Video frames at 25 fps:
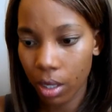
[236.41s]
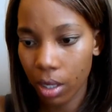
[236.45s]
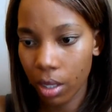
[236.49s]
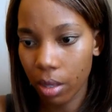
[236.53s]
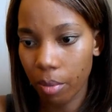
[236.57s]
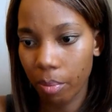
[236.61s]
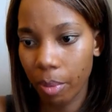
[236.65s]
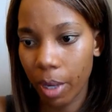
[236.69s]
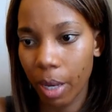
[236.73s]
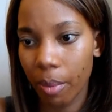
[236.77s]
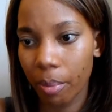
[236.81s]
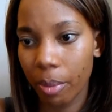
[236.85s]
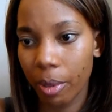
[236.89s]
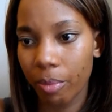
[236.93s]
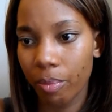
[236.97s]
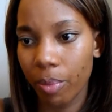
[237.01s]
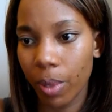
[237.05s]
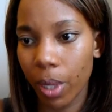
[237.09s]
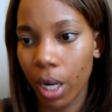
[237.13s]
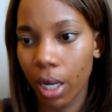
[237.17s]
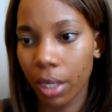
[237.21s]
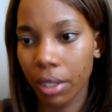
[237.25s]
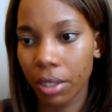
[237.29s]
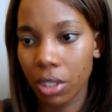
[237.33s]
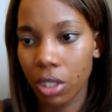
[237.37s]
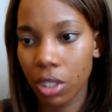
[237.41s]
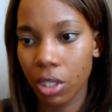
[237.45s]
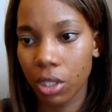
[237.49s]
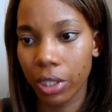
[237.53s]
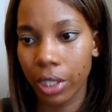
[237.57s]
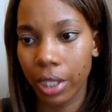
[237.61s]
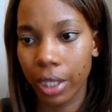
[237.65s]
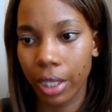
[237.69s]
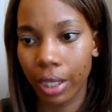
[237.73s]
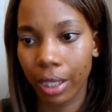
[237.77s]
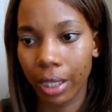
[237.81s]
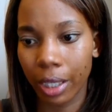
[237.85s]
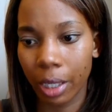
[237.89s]
The pump of
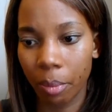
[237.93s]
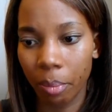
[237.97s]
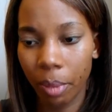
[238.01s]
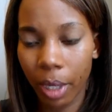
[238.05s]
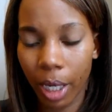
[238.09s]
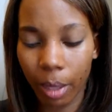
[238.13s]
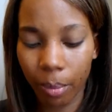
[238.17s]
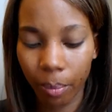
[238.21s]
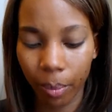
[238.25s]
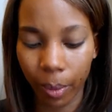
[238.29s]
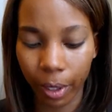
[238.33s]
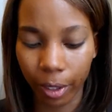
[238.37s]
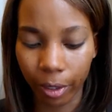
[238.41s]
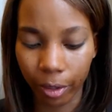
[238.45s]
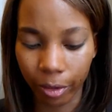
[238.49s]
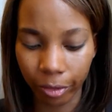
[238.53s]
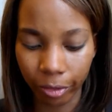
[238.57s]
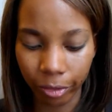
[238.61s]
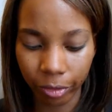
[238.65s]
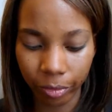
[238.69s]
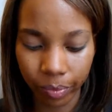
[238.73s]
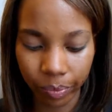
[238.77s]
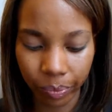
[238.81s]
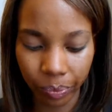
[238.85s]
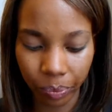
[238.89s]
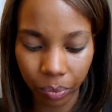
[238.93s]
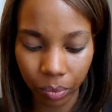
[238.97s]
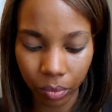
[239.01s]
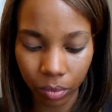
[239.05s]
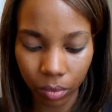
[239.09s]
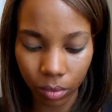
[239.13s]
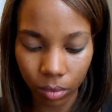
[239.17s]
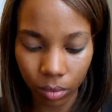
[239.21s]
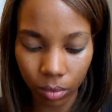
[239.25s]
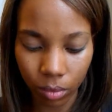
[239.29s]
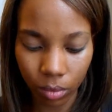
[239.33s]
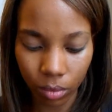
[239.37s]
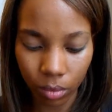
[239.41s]
bronzer and then a pump of
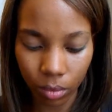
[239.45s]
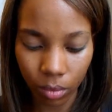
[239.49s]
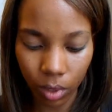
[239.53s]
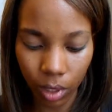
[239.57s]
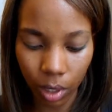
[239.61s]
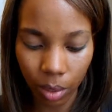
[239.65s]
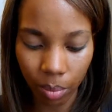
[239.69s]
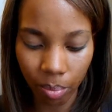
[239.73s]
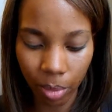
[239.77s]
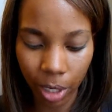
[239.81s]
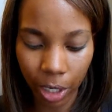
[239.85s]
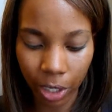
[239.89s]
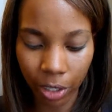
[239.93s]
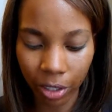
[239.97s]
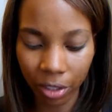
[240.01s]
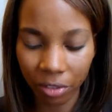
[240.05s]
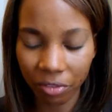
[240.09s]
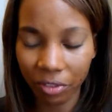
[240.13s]
mineral